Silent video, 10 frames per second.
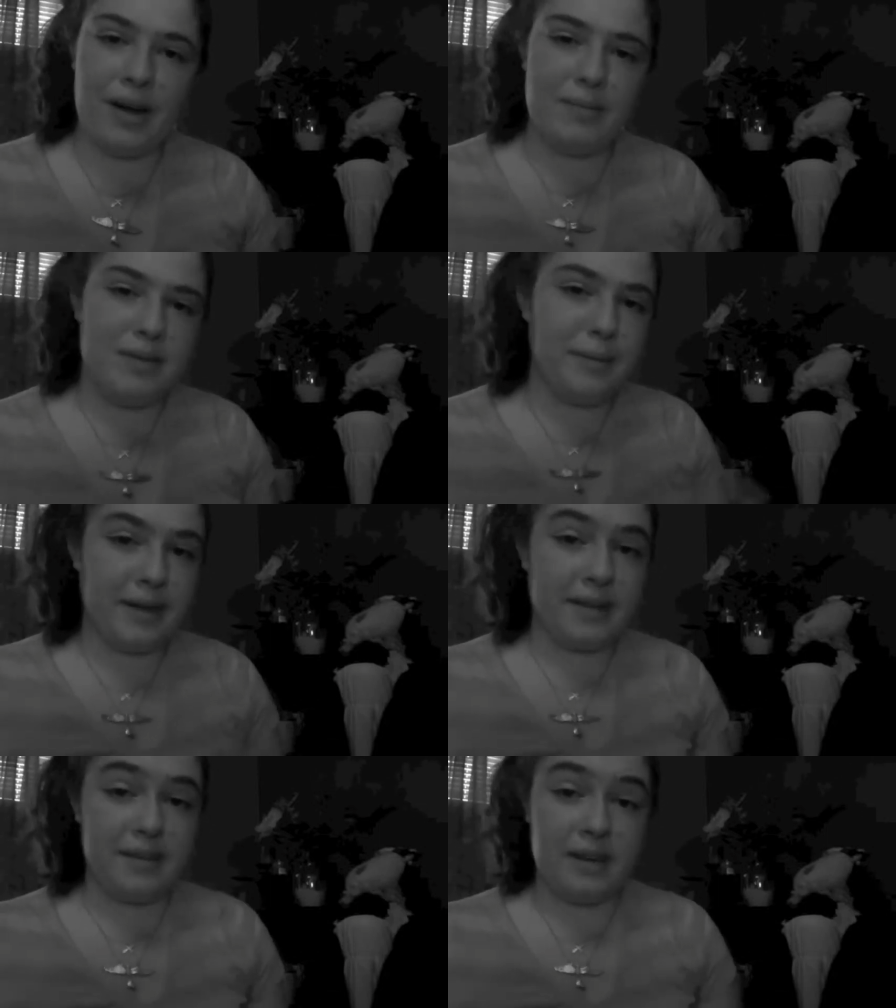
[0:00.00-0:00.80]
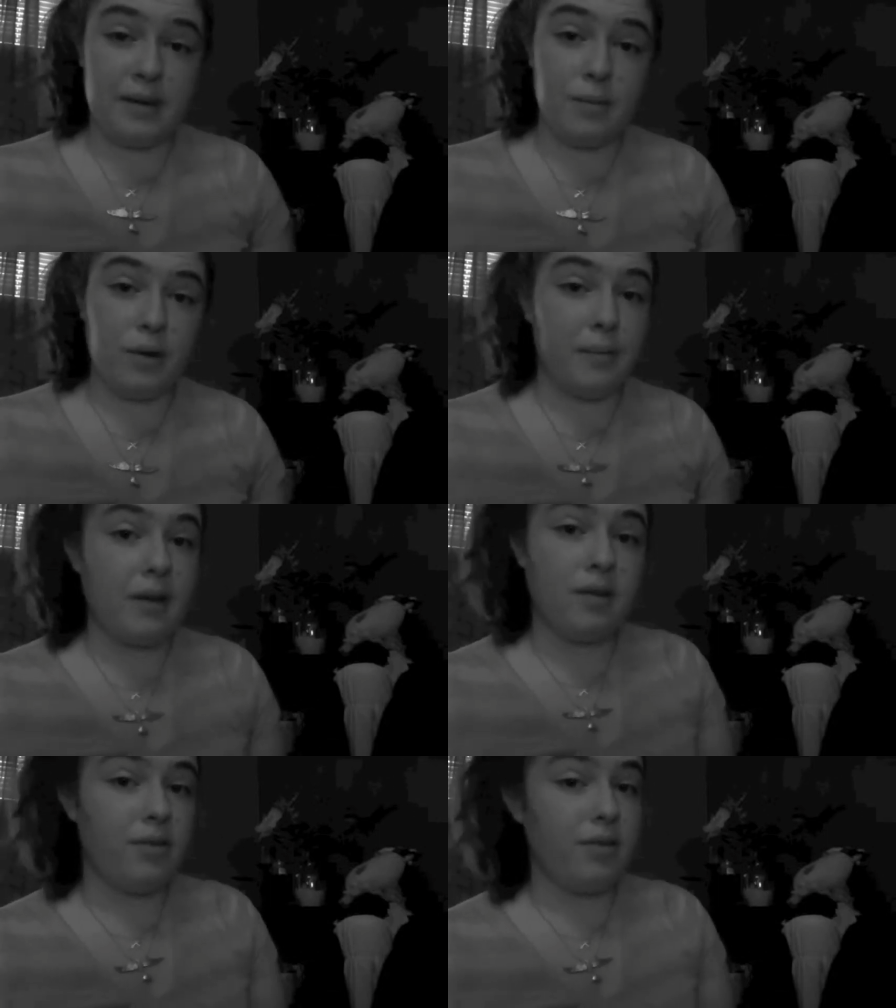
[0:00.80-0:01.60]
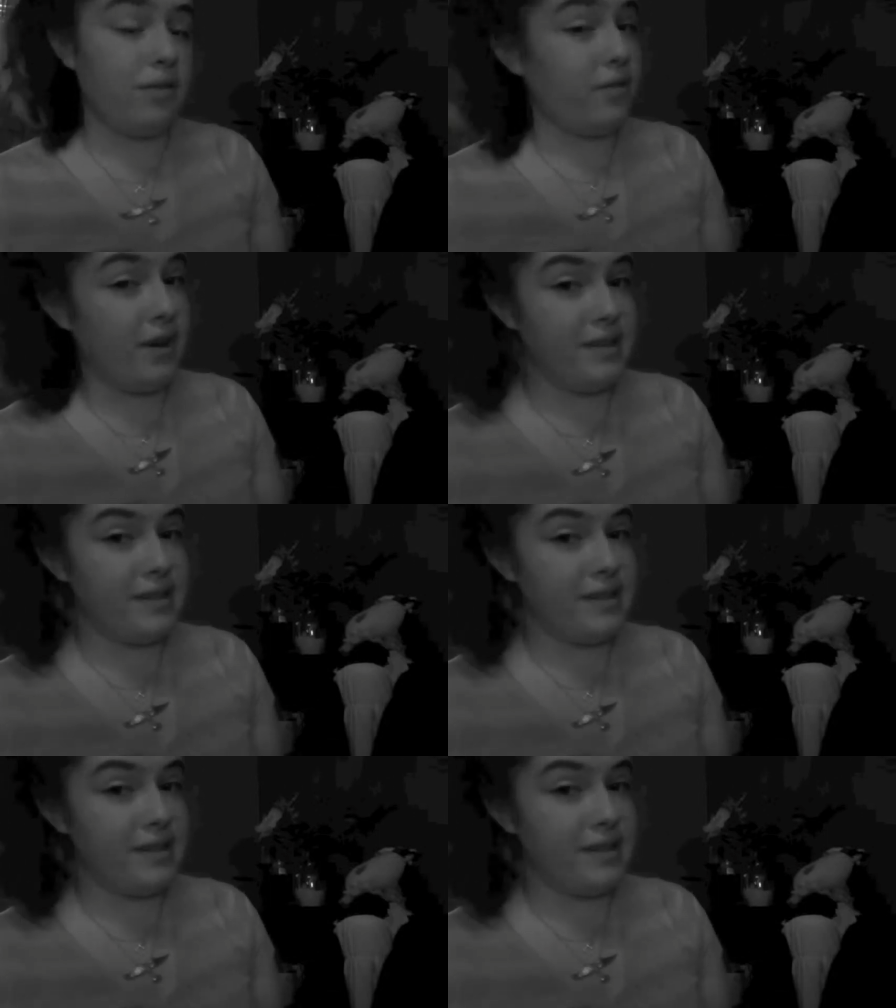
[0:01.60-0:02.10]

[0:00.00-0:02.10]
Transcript: I'm depicting one of my closest friends.